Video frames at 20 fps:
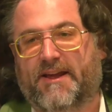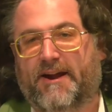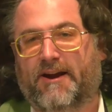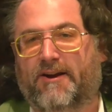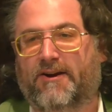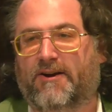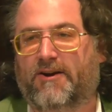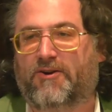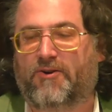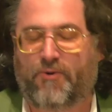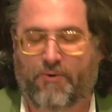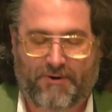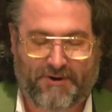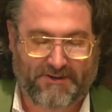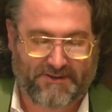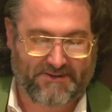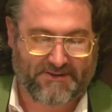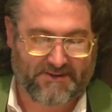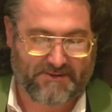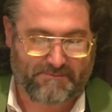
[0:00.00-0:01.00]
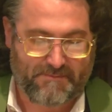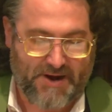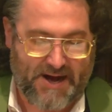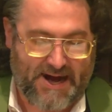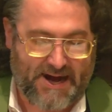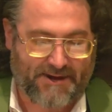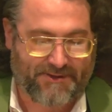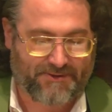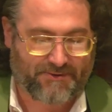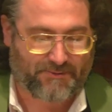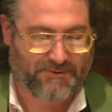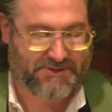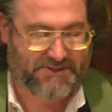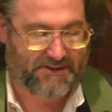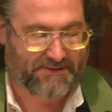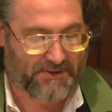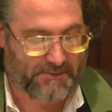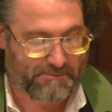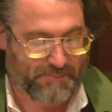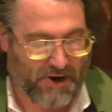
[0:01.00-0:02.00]
there, according to the math, was
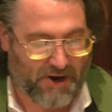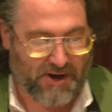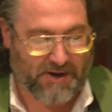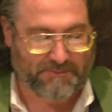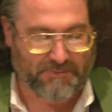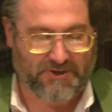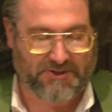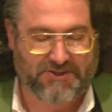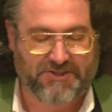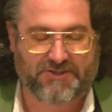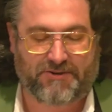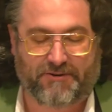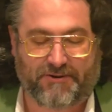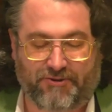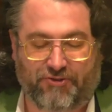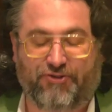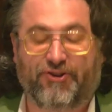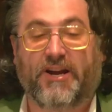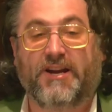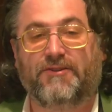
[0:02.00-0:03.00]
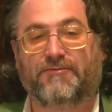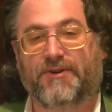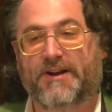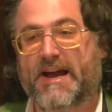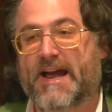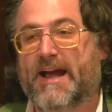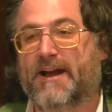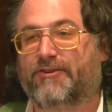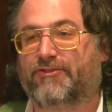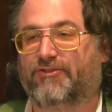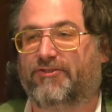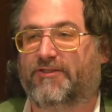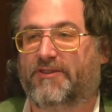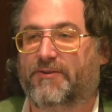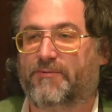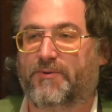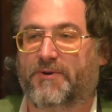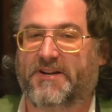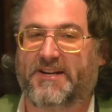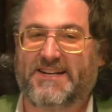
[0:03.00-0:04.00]
that the bomb could start a chain reaction
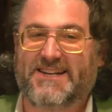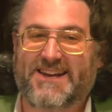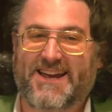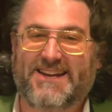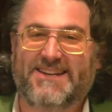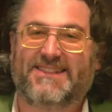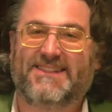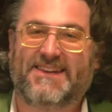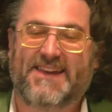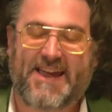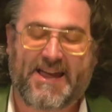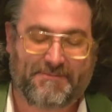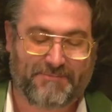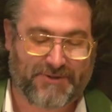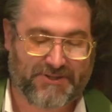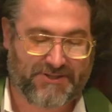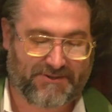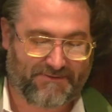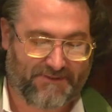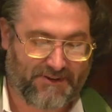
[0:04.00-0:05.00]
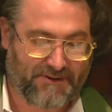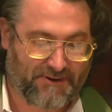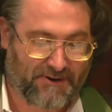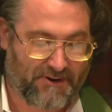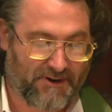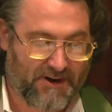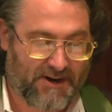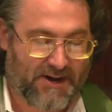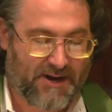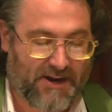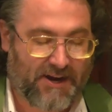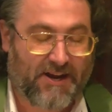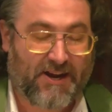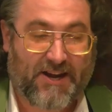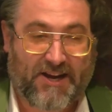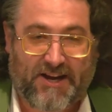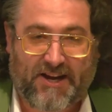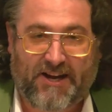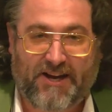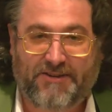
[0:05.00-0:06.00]
that would ignite the atmosphere
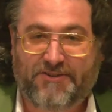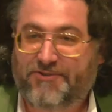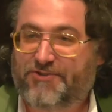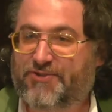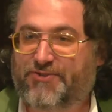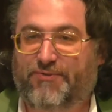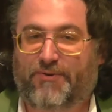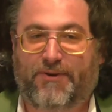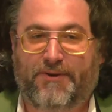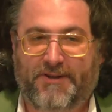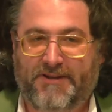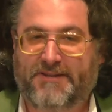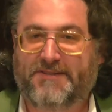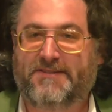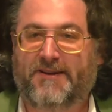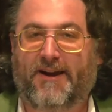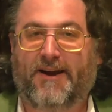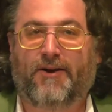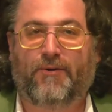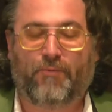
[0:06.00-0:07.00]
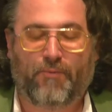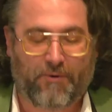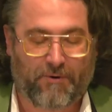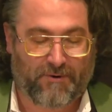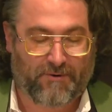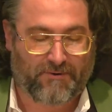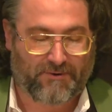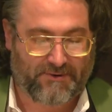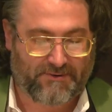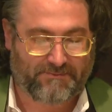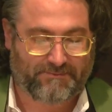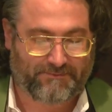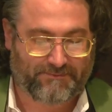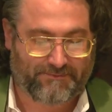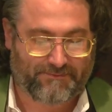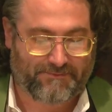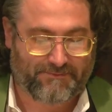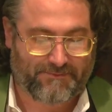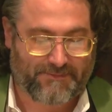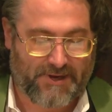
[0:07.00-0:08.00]
and destroy the entire world.
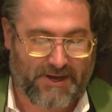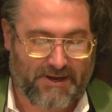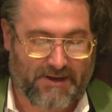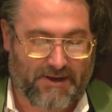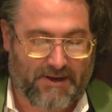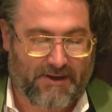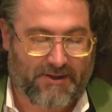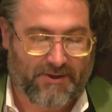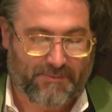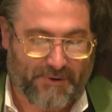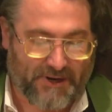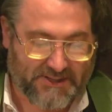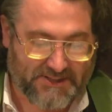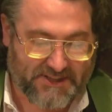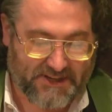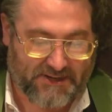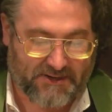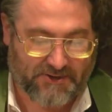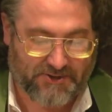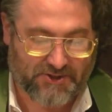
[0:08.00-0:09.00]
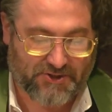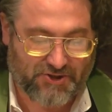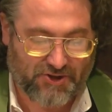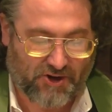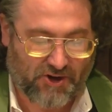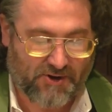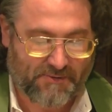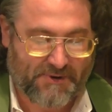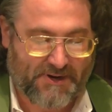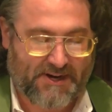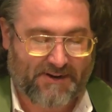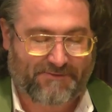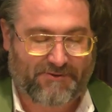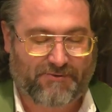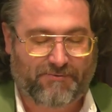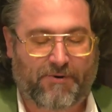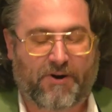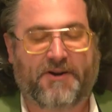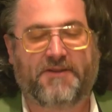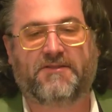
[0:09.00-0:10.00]
The best they could determine
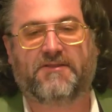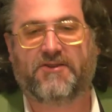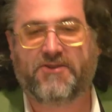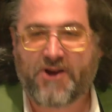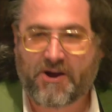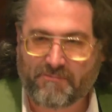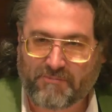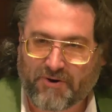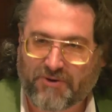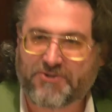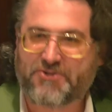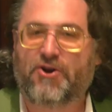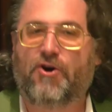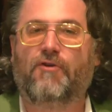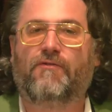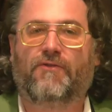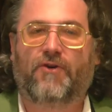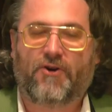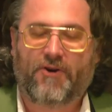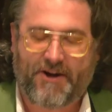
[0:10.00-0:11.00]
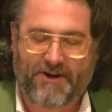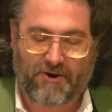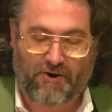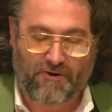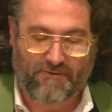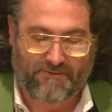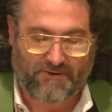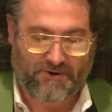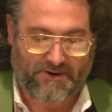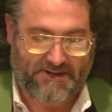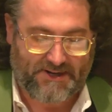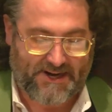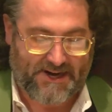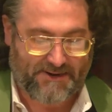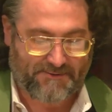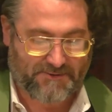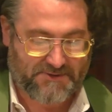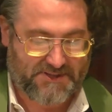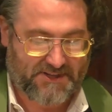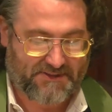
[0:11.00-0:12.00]
after running the numbers over and over
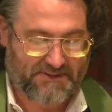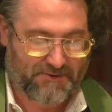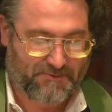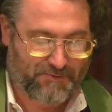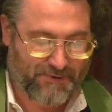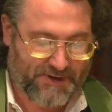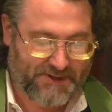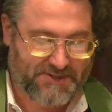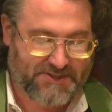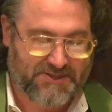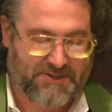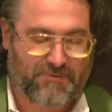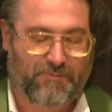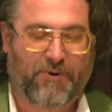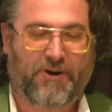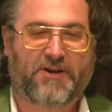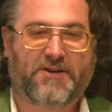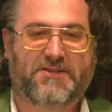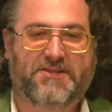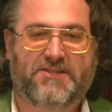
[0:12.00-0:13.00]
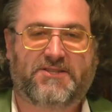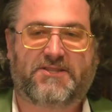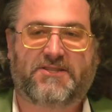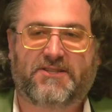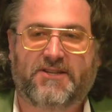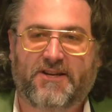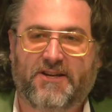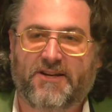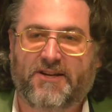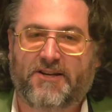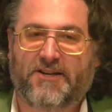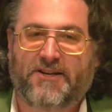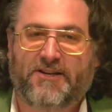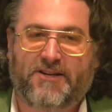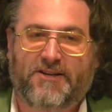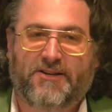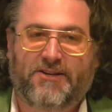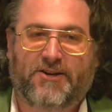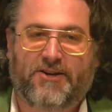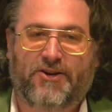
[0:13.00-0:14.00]
again was that the risk was
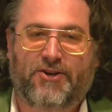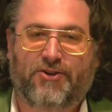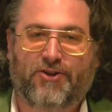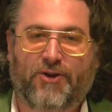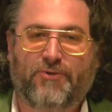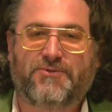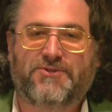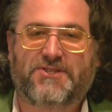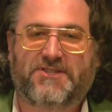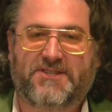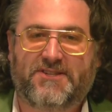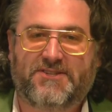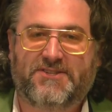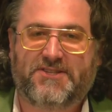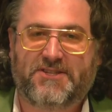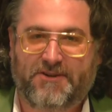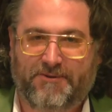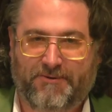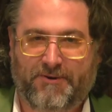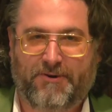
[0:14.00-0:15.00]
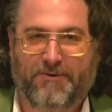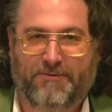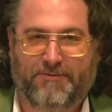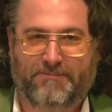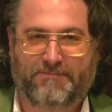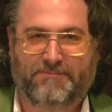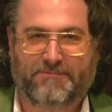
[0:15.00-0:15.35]
close to zero.